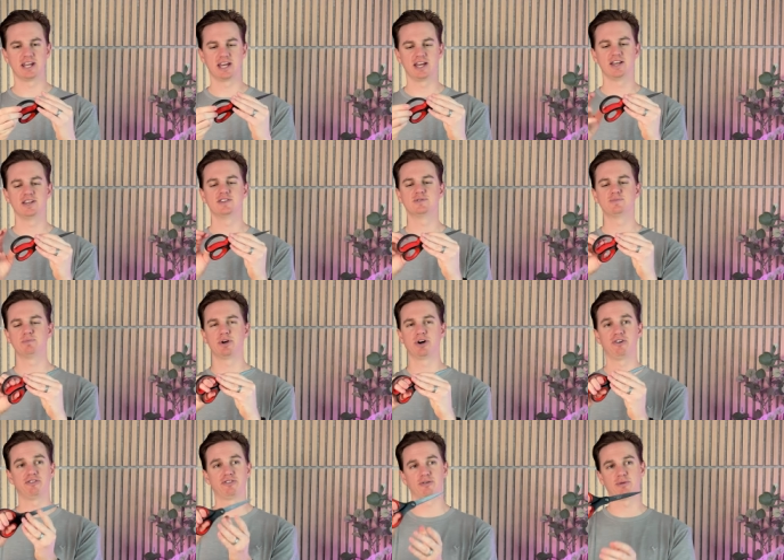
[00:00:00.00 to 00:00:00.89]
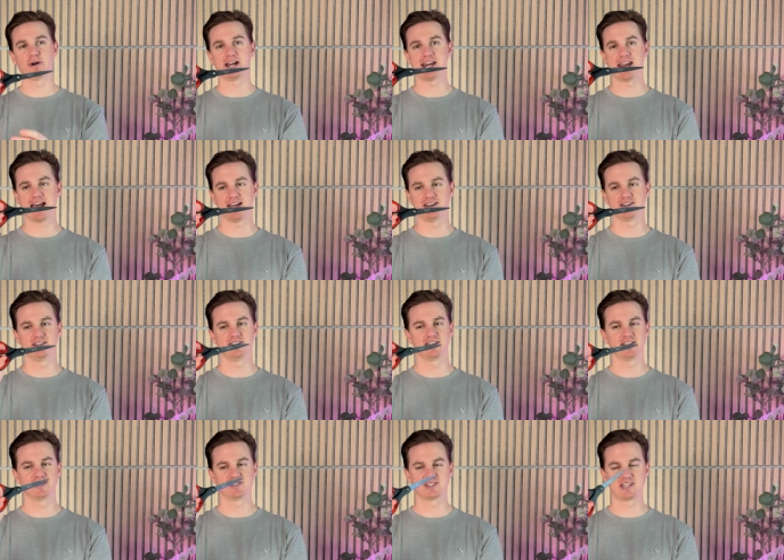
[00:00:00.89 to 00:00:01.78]
is built for right-handed.
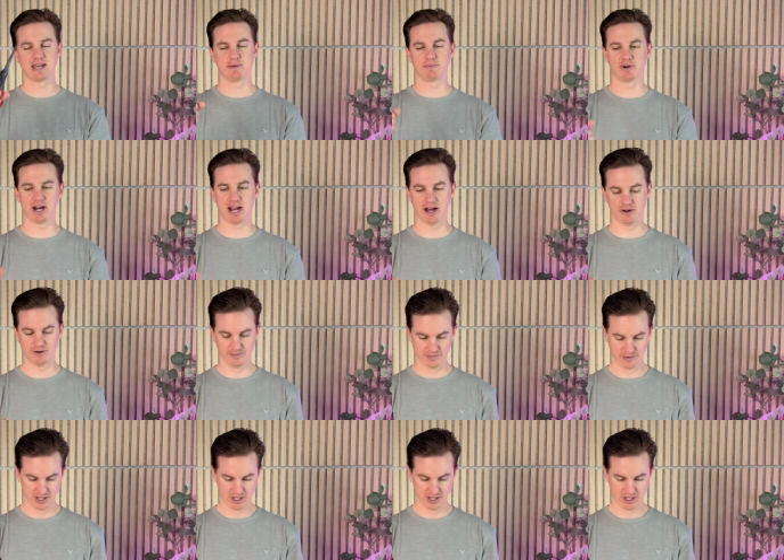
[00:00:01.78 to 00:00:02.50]
It's tapered out.